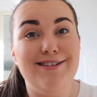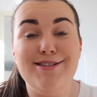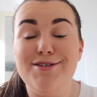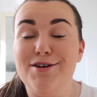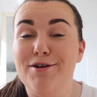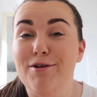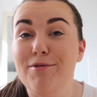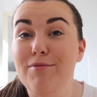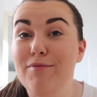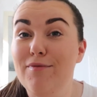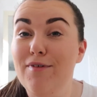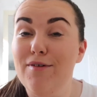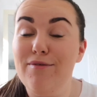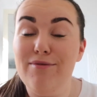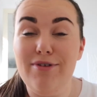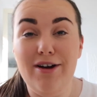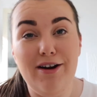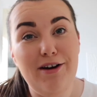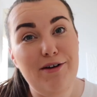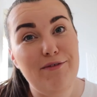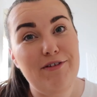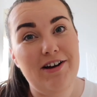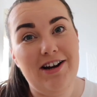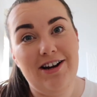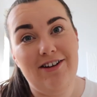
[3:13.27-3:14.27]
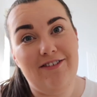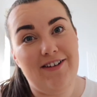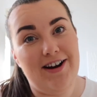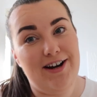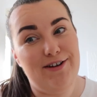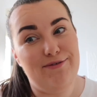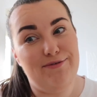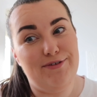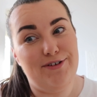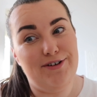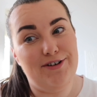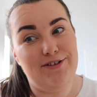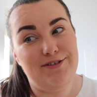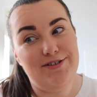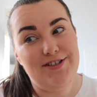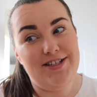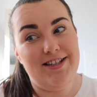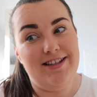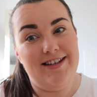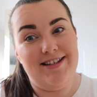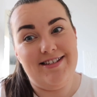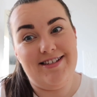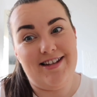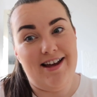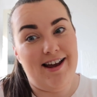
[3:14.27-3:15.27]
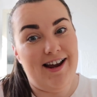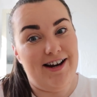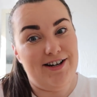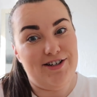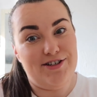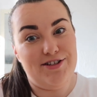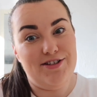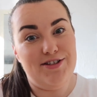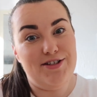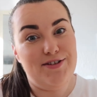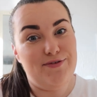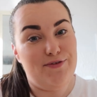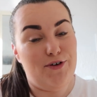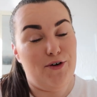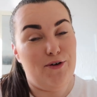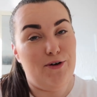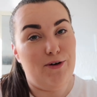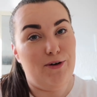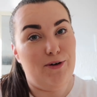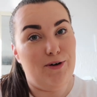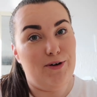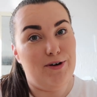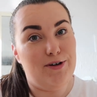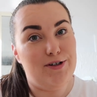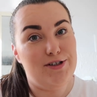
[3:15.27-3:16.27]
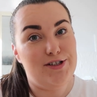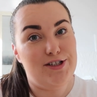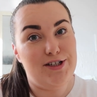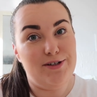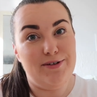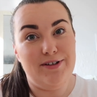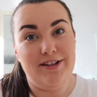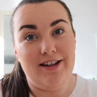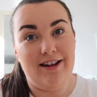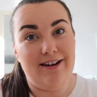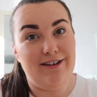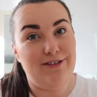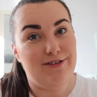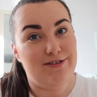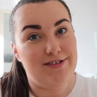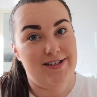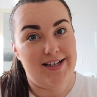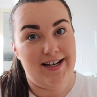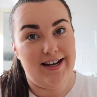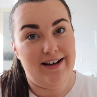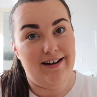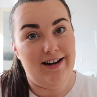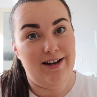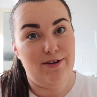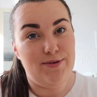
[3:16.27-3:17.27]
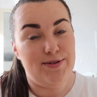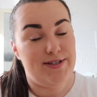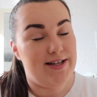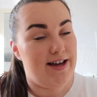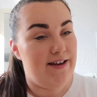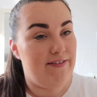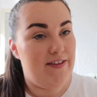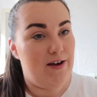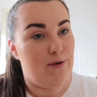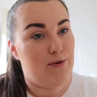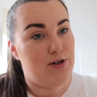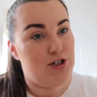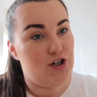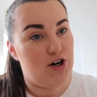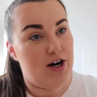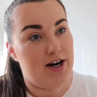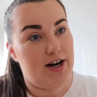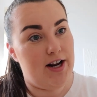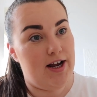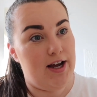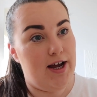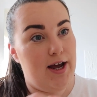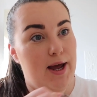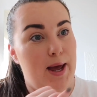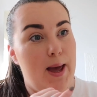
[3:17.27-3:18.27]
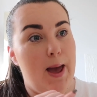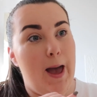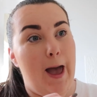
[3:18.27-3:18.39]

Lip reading: so I'm very, very grateful to the estate agents for doing that little deal. It was like they were trying to